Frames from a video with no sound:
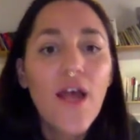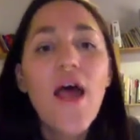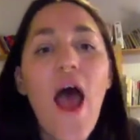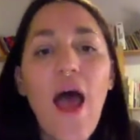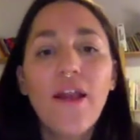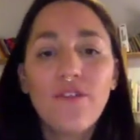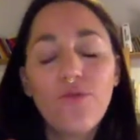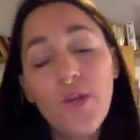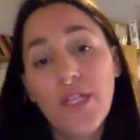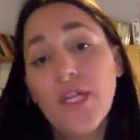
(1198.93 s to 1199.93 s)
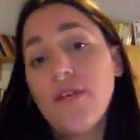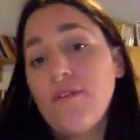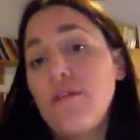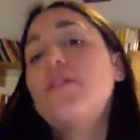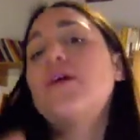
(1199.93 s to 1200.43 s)
And it's really interesting
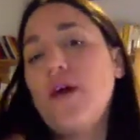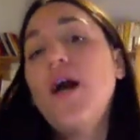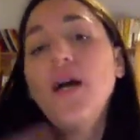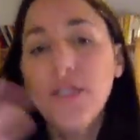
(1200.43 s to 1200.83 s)
that until